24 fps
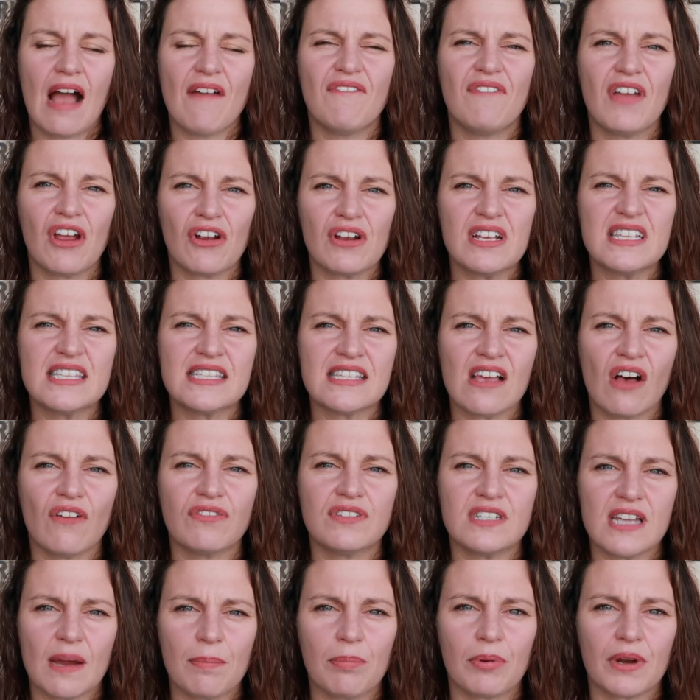I'm very
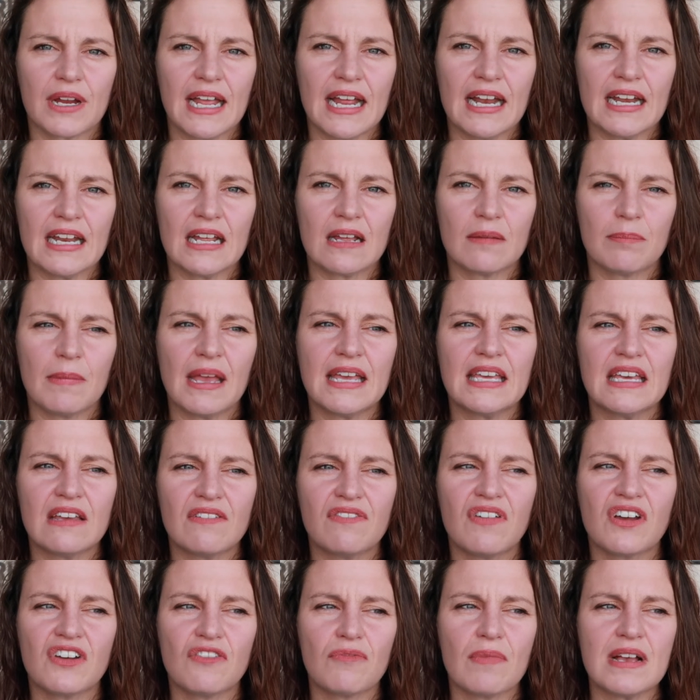self-deprecating. Making
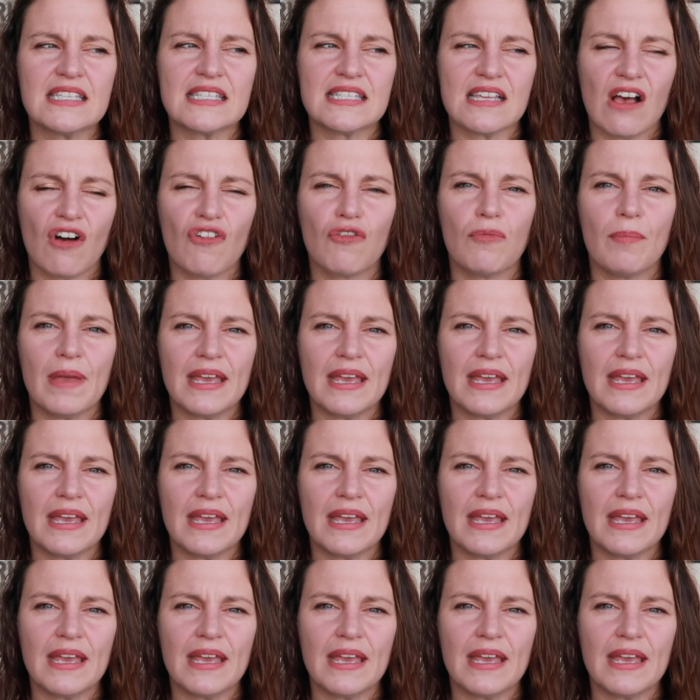fun of myself,